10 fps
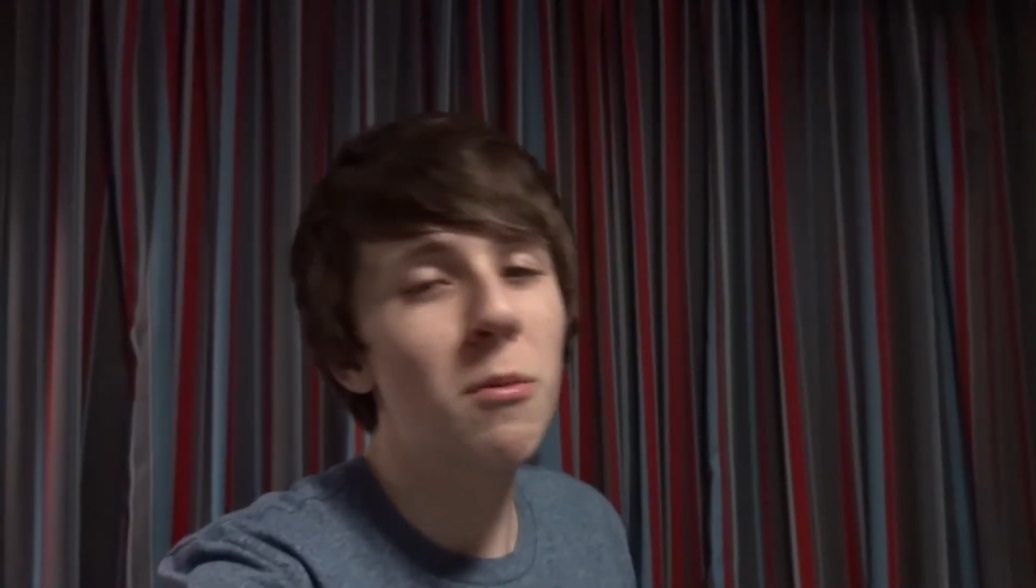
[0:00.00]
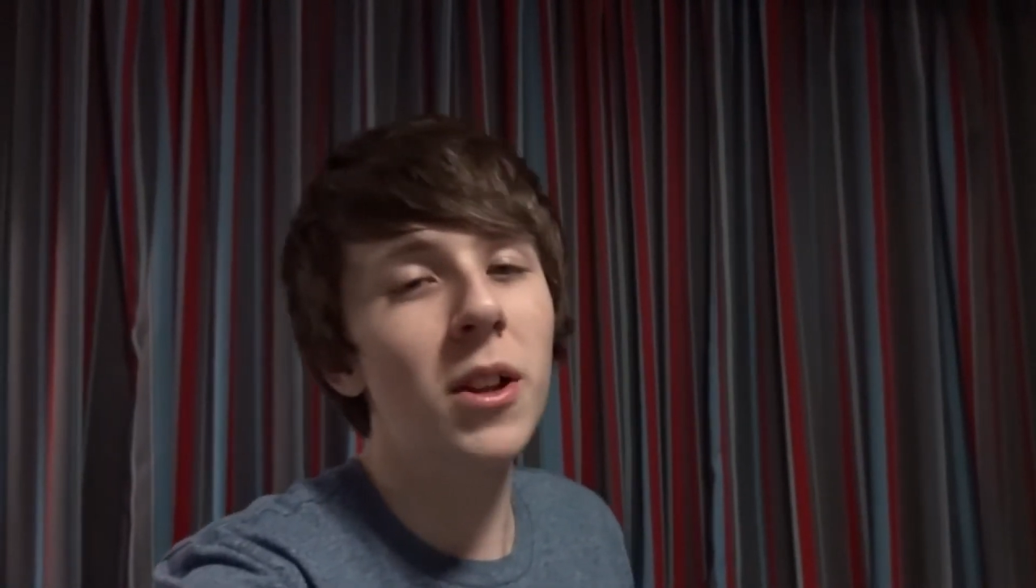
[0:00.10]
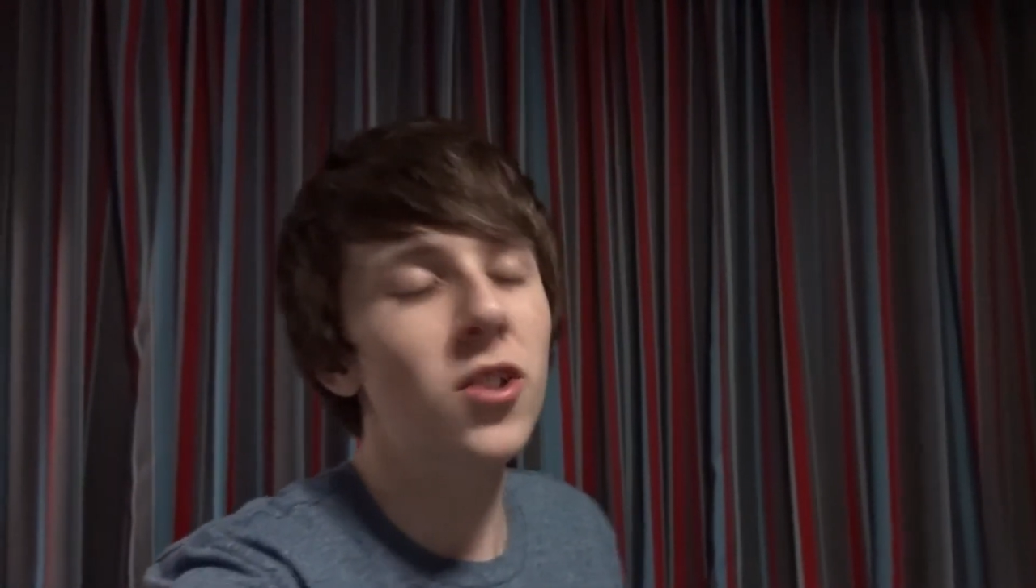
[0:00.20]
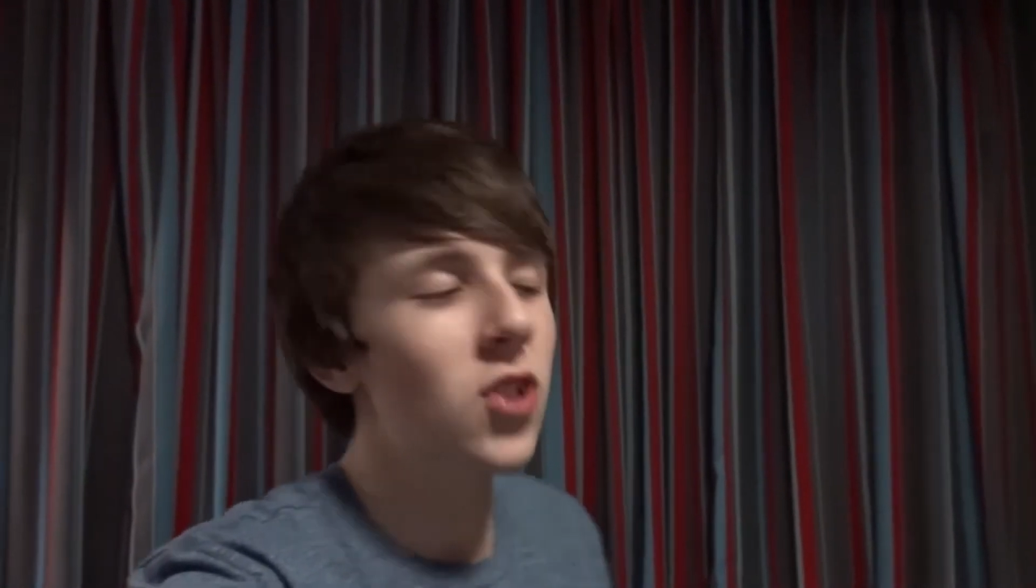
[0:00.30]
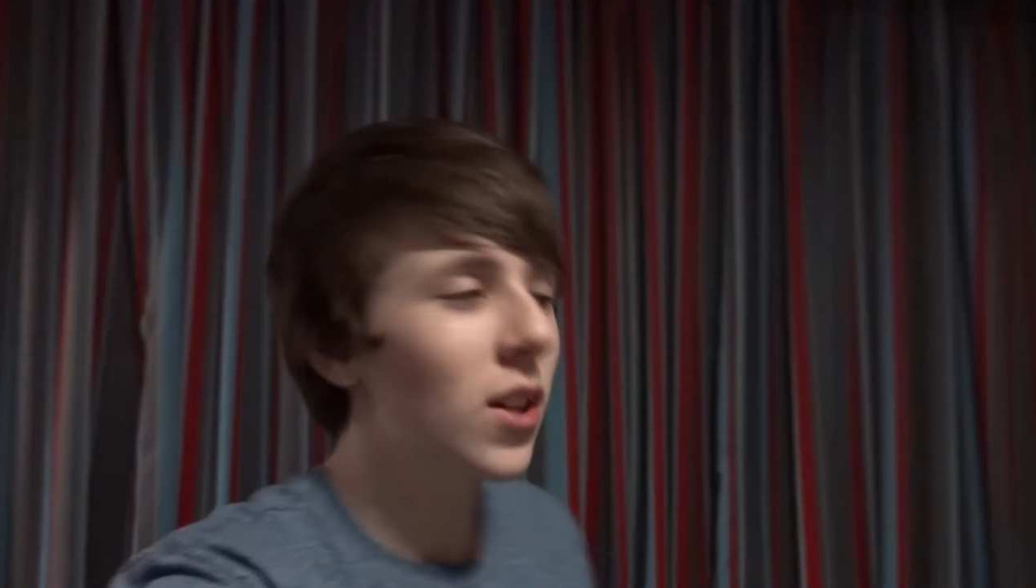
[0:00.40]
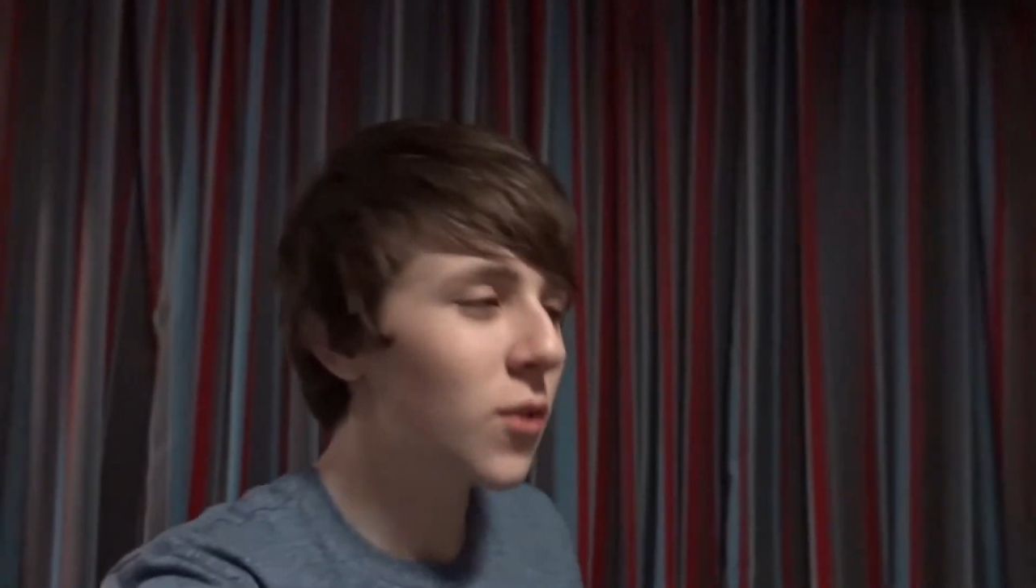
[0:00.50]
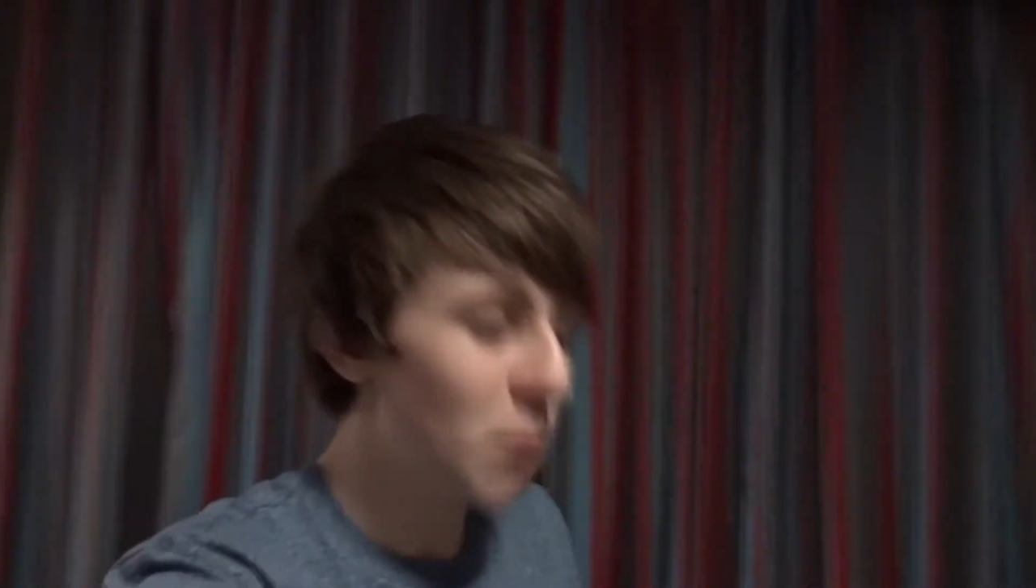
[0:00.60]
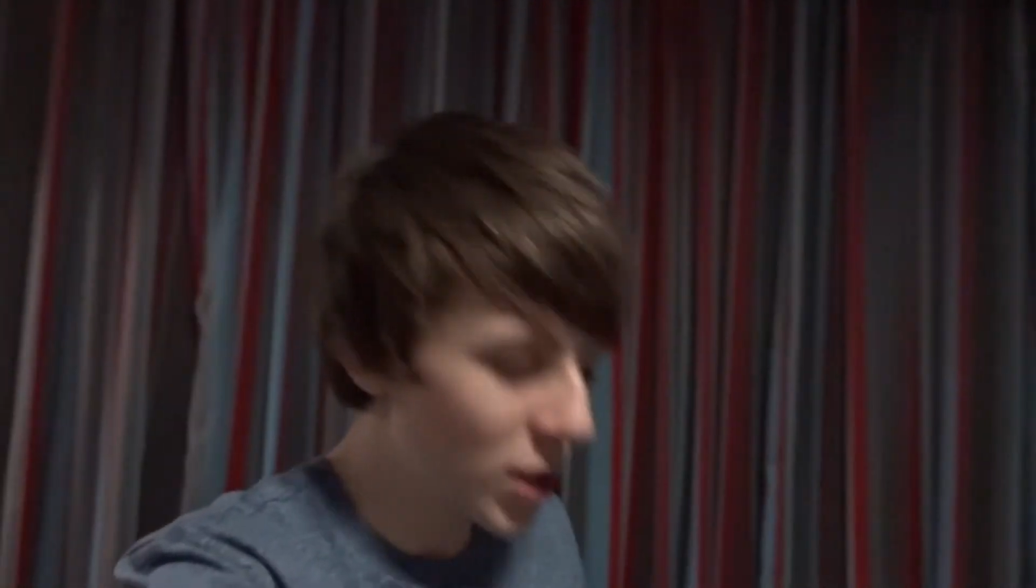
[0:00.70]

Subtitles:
milkshake for my